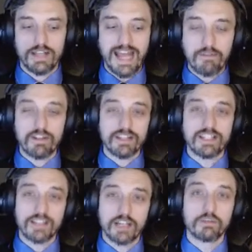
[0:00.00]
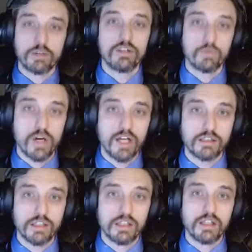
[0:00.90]
having things done the way you
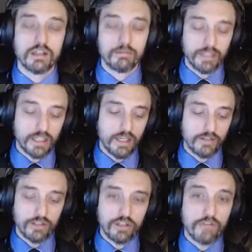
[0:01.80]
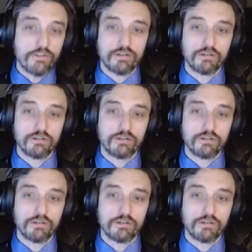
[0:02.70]
want because even you,